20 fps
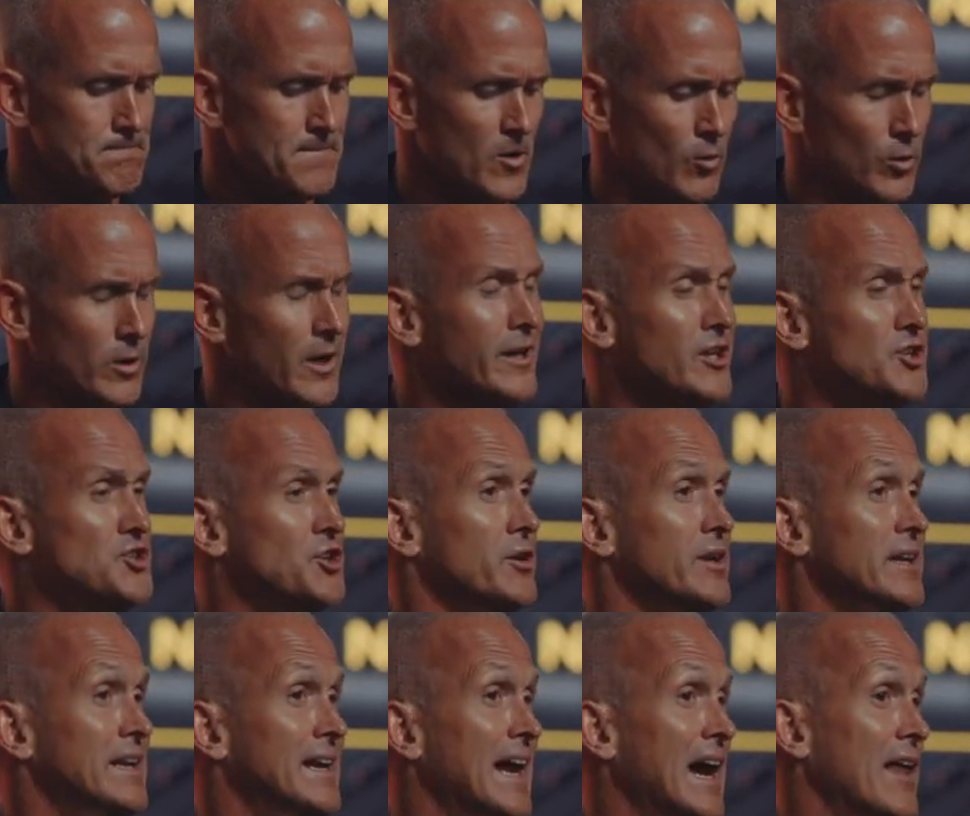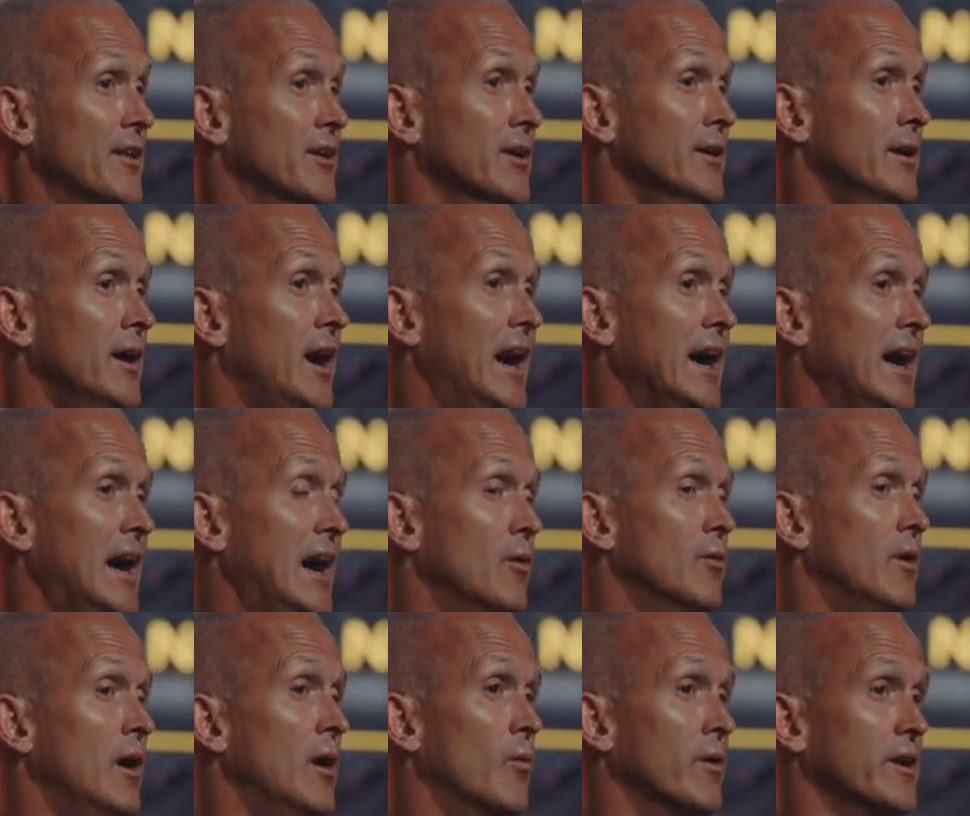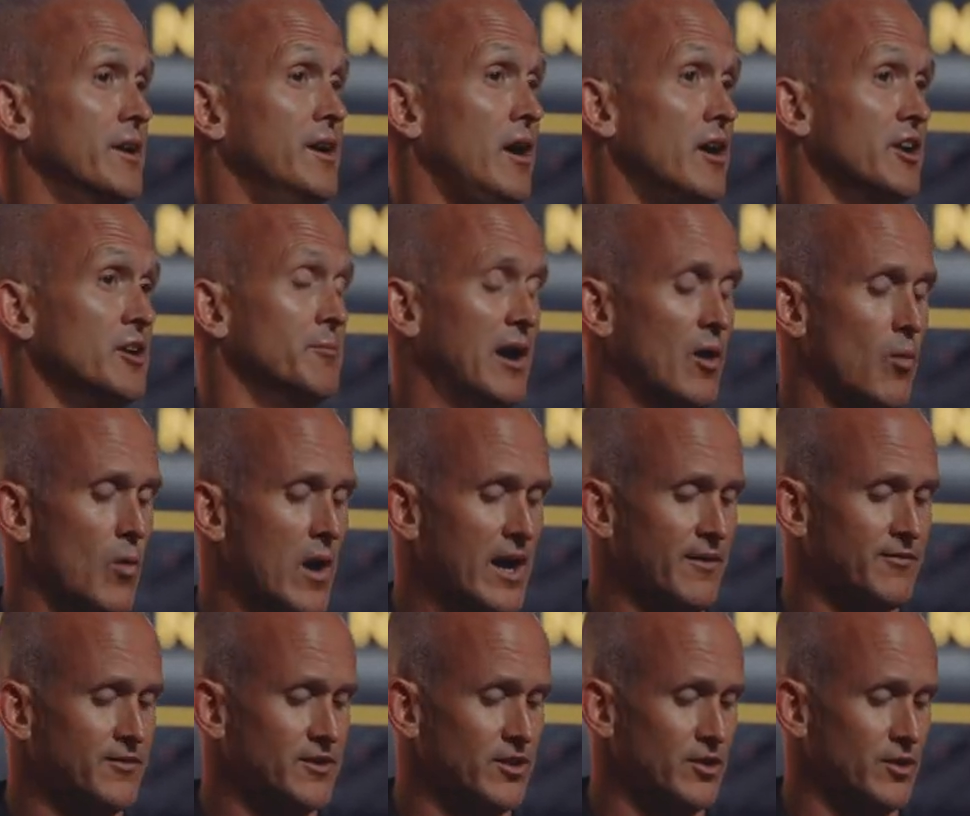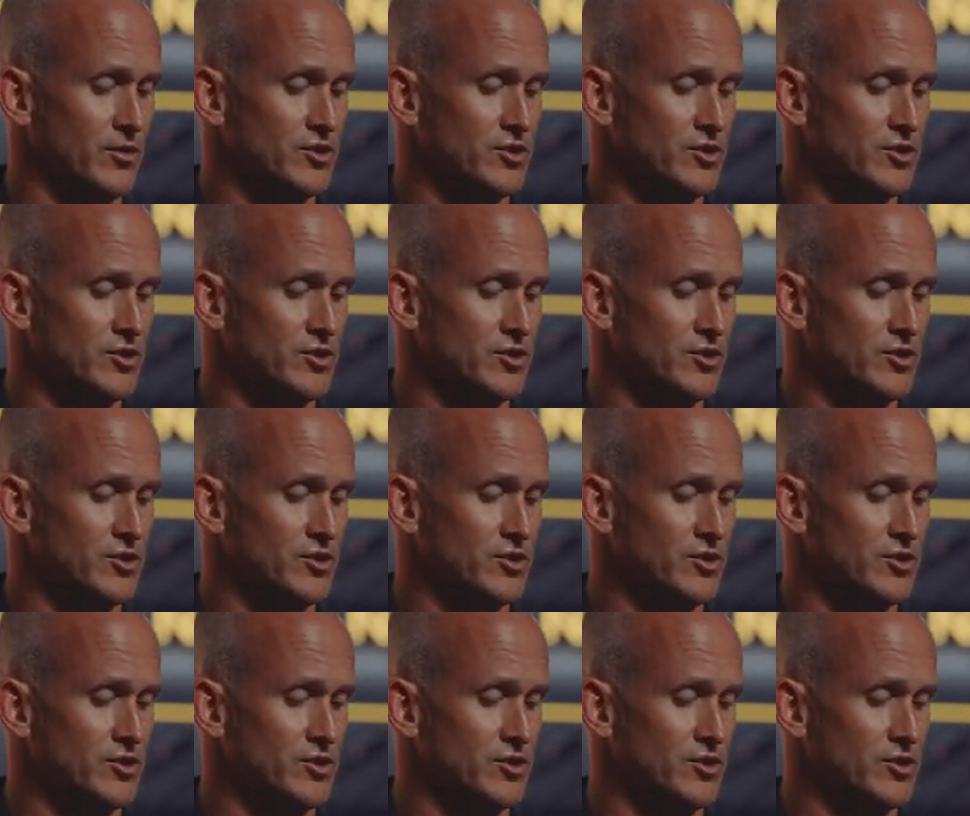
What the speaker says: We're on a journey together. I wanted to honor my wife too.